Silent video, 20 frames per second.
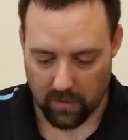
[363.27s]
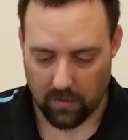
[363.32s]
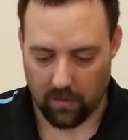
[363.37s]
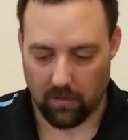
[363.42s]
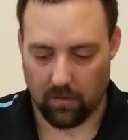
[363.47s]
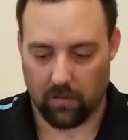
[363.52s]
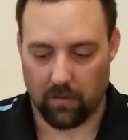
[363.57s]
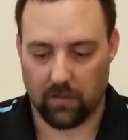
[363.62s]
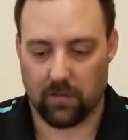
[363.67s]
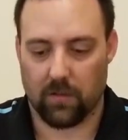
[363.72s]

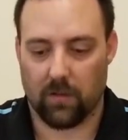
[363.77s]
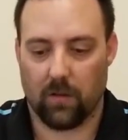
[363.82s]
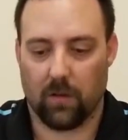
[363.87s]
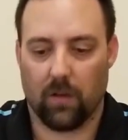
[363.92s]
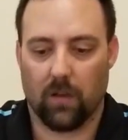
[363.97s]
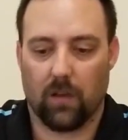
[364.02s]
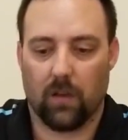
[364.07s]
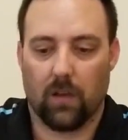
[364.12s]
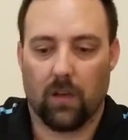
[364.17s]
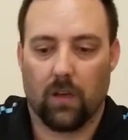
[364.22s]
It's
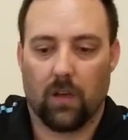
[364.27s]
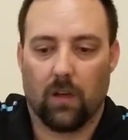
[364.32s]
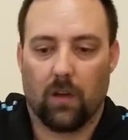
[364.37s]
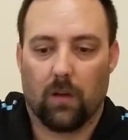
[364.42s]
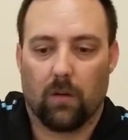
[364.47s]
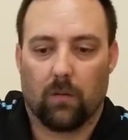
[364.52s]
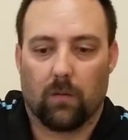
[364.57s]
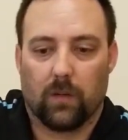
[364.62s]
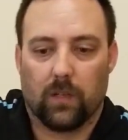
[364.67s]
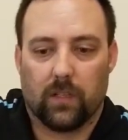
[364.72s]

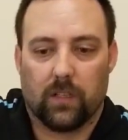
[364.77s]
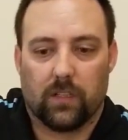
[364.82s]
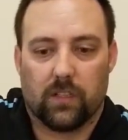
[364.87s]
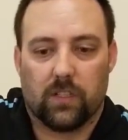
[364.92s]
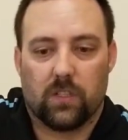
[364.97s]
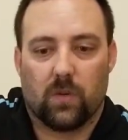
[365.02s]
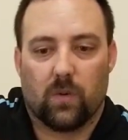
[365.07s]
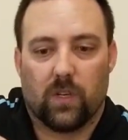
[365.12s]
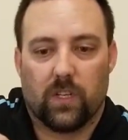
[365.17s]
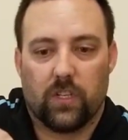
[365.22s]
really
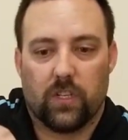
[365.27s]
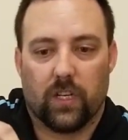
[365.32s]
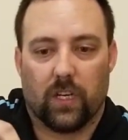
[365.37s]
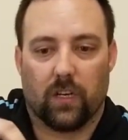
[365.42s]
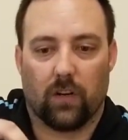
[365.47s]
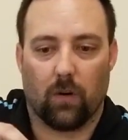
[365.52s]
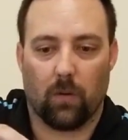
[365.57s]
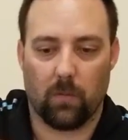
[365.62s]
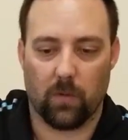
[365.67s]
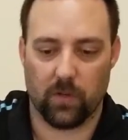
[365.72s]
squishy.
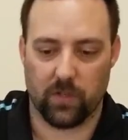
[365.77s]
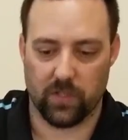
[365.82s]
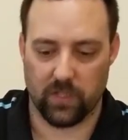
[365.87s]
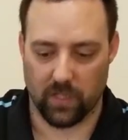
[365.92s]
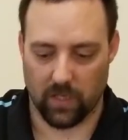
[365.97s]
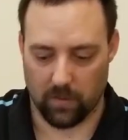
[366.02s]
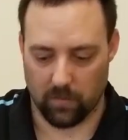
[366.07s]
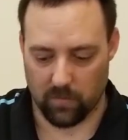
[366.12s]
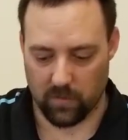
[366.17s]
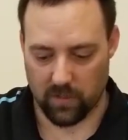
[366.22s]
It almost
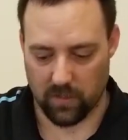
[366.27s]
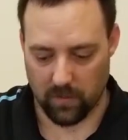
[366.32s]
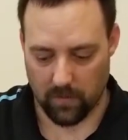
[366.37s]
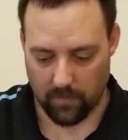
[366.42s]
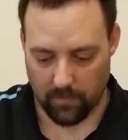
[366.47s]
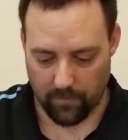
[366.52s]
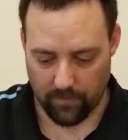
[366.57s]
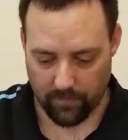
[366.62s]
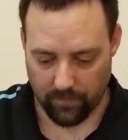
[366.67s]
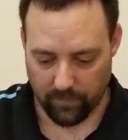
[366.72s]
seems
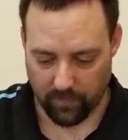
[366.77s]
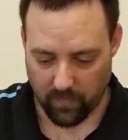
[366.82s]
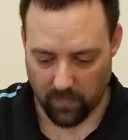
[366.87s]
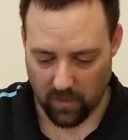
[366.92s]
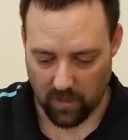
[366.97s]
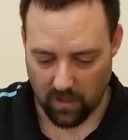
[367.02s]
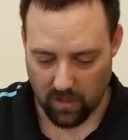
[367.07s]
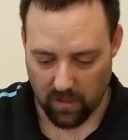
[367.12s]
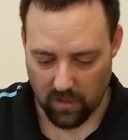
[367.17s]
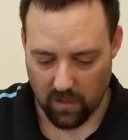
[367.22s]

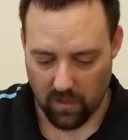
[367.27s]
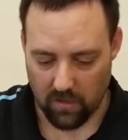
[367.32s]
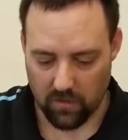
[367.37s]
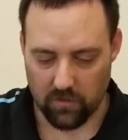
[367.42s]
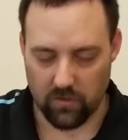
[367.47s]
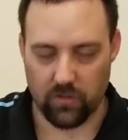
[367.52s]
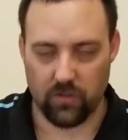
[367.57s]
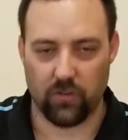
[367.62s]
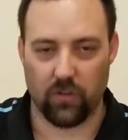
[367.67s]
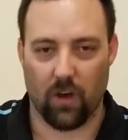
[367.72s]

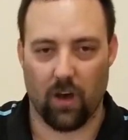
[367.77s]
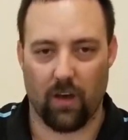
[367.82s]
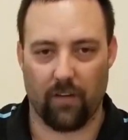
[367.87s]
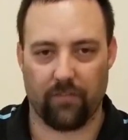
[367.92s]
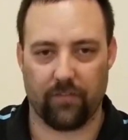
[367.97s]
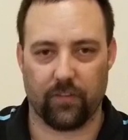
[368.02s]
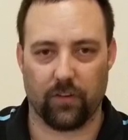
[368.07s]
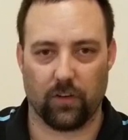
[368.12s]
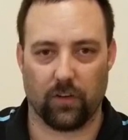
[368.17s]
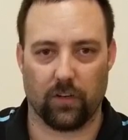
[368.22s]

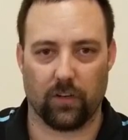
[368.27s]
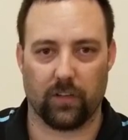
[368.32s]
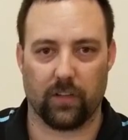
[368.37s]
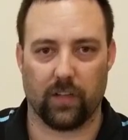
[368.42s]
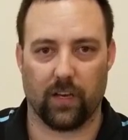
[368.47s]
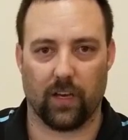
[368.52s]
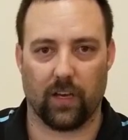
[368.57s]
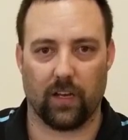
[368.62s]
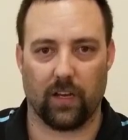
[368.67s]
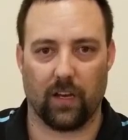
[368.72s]
softer
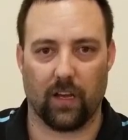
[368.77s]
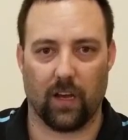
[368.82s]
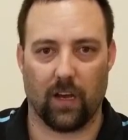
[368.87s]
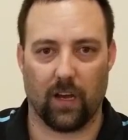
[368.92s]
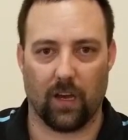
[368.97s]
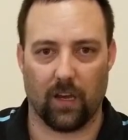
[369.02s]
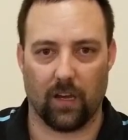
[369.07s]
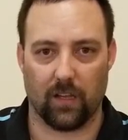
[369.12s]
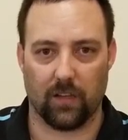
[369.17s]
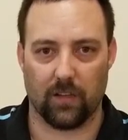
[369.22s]
than
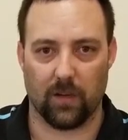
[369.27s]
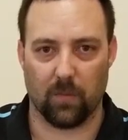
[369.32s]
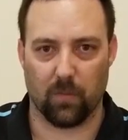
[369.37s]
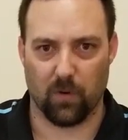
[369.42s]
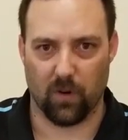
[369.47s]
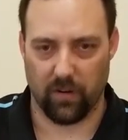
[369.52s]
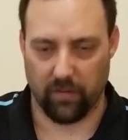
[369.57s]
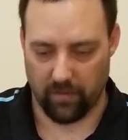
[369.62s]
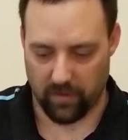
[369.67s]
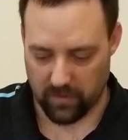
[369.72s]
their
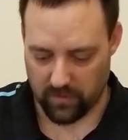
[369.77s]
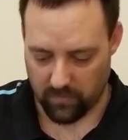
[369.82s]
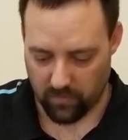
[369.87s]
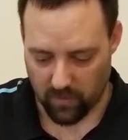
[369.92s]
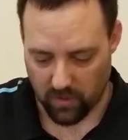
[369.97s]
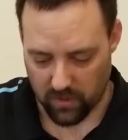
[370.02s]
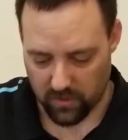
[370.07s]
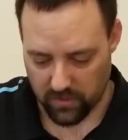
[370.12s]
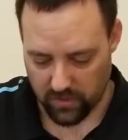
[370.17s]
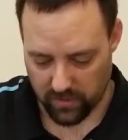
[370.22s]
previous
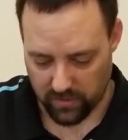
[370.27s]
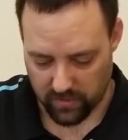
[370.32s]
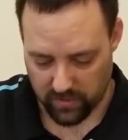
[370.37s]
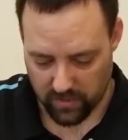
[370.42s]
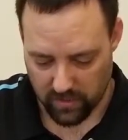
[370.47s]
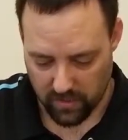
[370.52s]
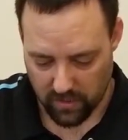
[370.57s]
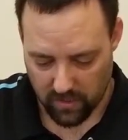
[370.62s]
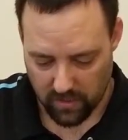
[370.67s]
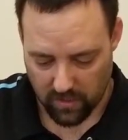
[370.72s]
versions.
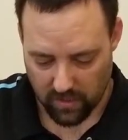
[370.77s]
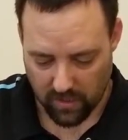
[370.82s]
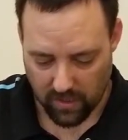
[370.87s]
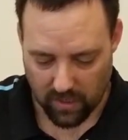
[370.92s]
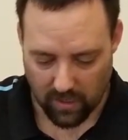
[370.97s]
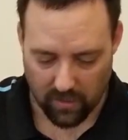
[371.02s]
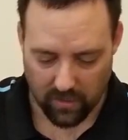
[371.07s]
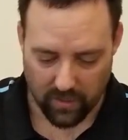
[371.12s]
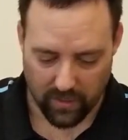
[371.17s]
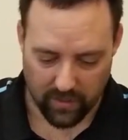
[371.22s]

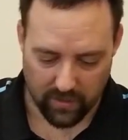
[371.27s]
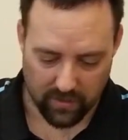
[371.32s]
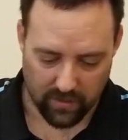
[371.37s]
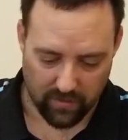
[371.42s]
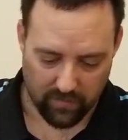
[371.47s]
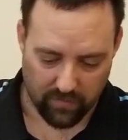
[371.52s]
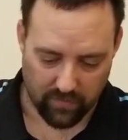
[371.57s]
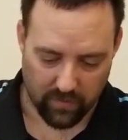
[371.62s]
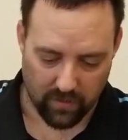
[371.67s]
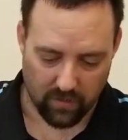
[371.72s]
Kind of like
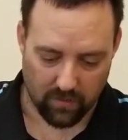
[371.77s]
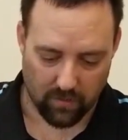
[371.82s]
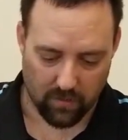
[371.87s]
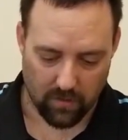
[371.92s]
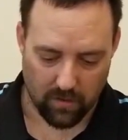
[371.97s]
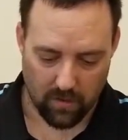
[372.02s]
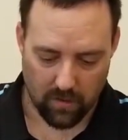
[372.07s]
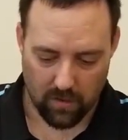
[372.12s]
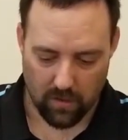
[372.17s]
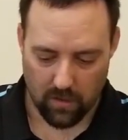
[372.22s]
that feel.
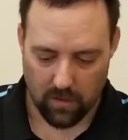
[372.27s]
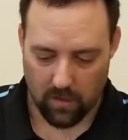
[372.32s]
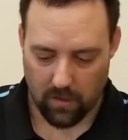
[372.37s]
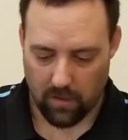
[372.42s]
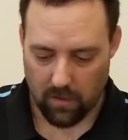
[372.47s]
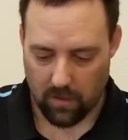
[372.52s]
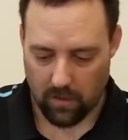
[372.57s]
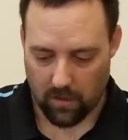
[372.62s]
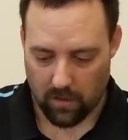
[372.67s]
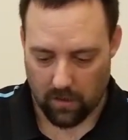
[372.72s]

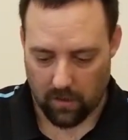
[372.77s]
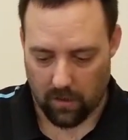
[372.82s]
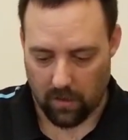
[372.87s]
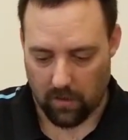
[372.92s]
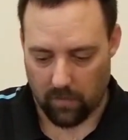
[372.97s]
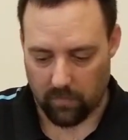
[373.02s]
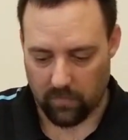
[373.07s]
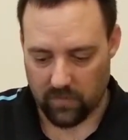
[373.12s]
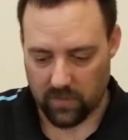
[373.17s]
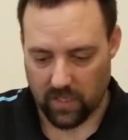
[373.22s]

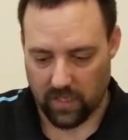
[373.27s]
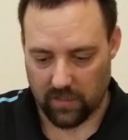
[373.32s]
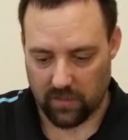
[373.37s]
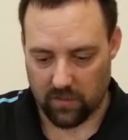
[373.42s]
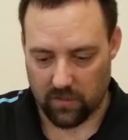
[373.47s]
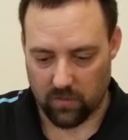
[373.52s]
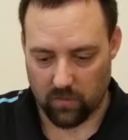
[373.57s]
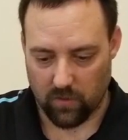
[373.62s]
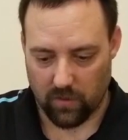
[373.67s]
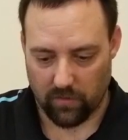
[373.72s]
It's got the
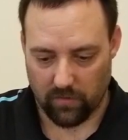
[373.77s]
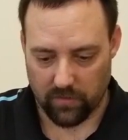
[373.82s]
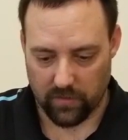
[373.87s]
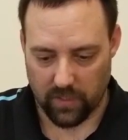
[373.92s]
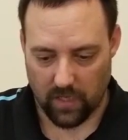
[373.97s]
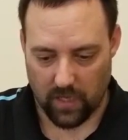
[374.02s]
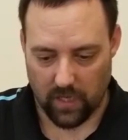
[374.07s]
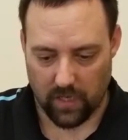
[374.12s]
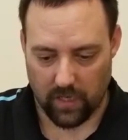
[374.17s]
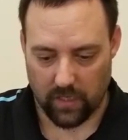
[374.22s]
swivels
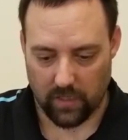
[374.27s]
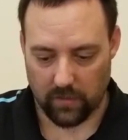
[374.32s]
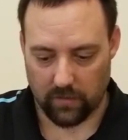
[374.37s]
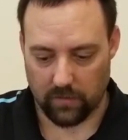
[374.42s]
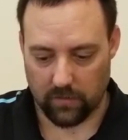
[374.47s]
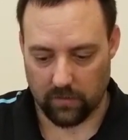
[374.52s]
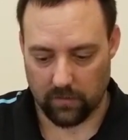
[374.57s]
on it,